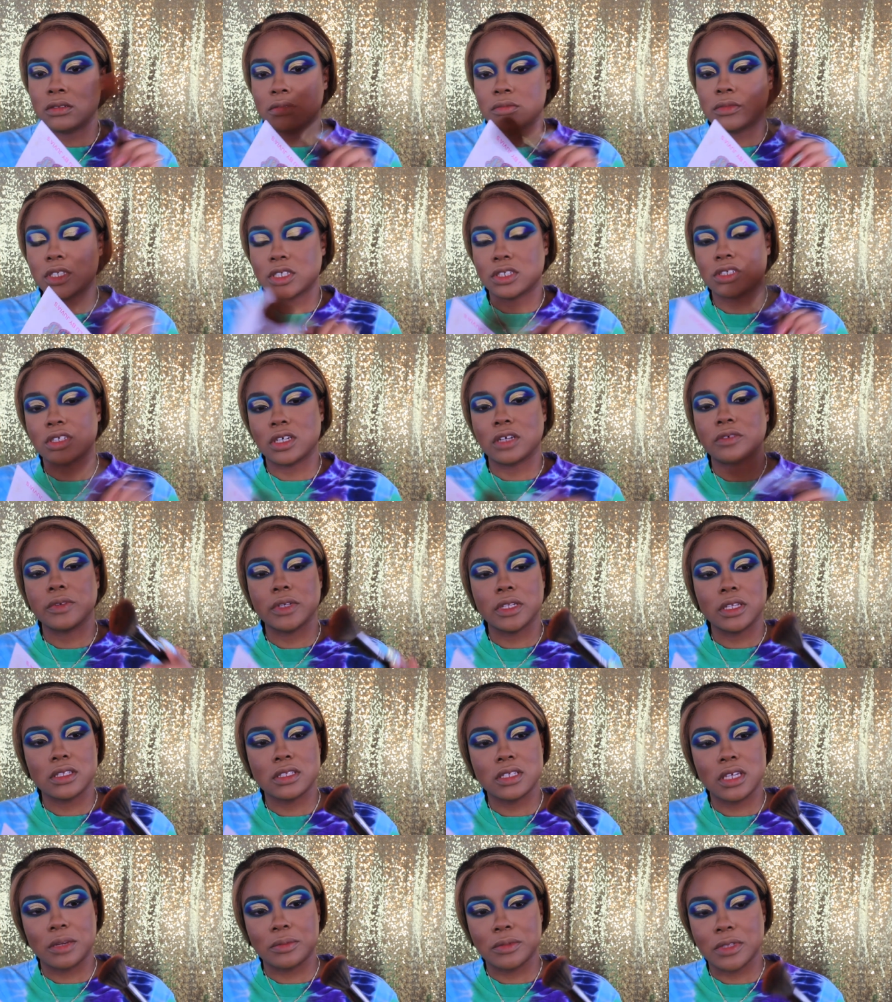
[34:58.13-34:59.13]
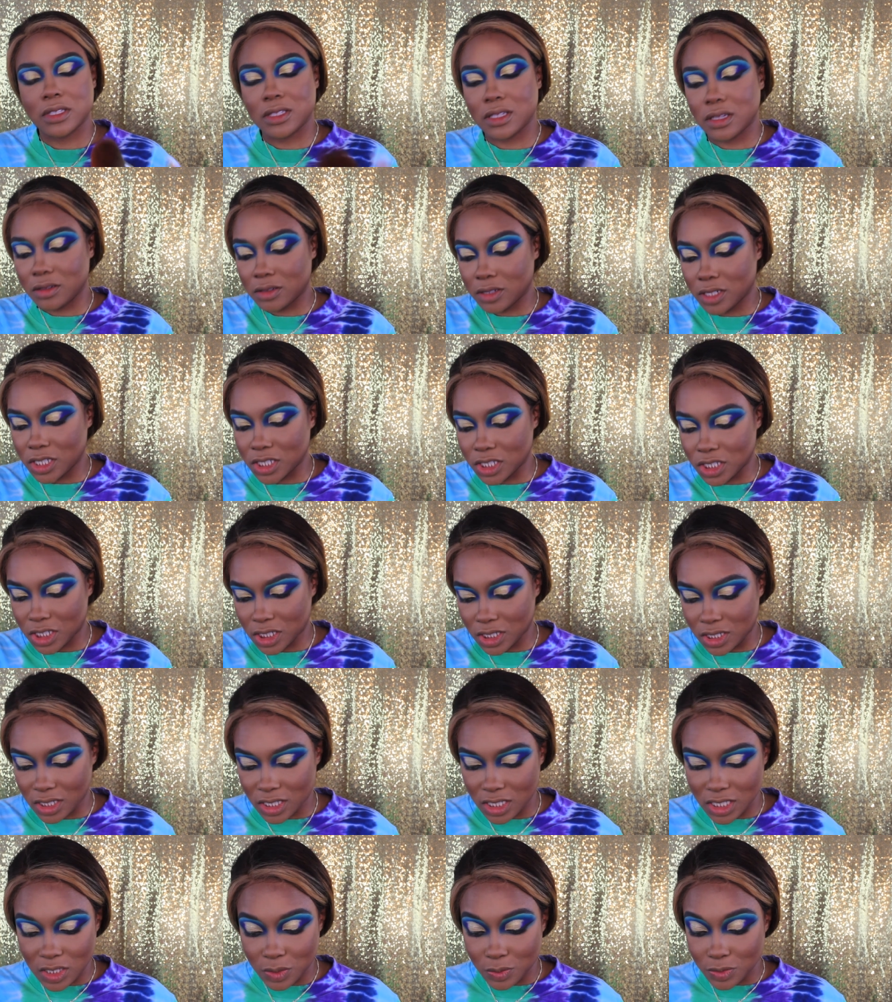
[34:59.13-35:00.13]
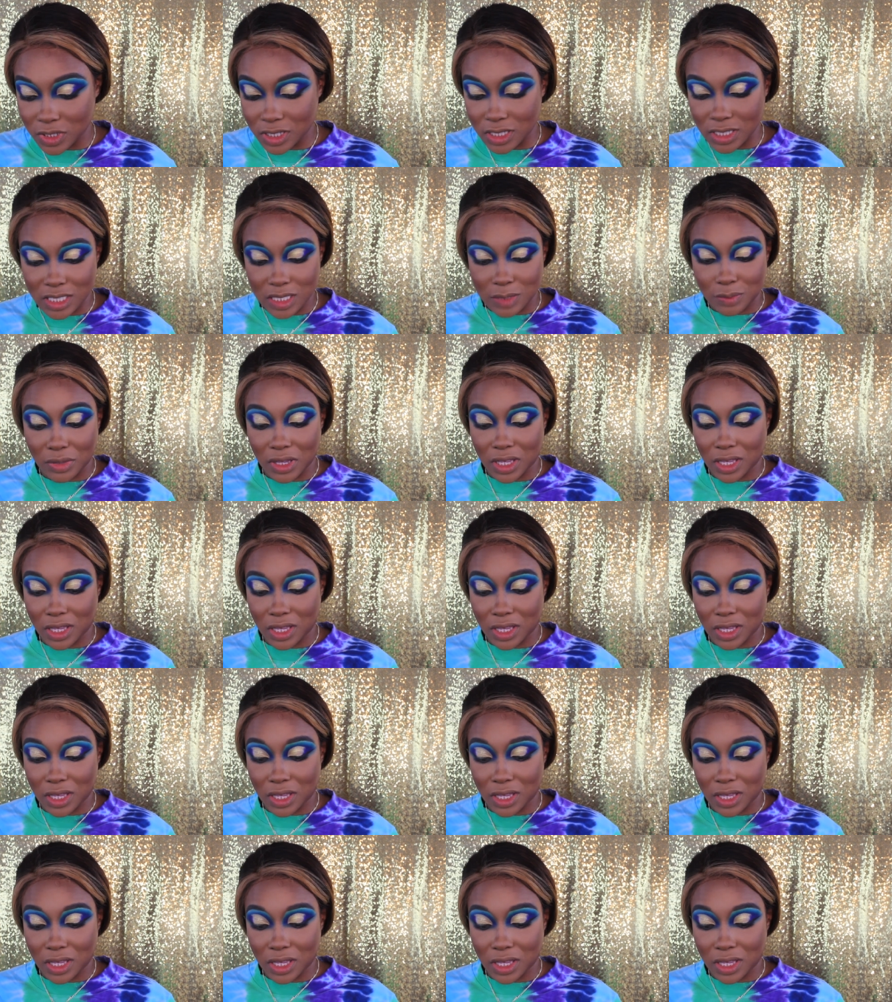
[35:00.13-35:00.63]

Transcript: Make sure I really tap this out because this one is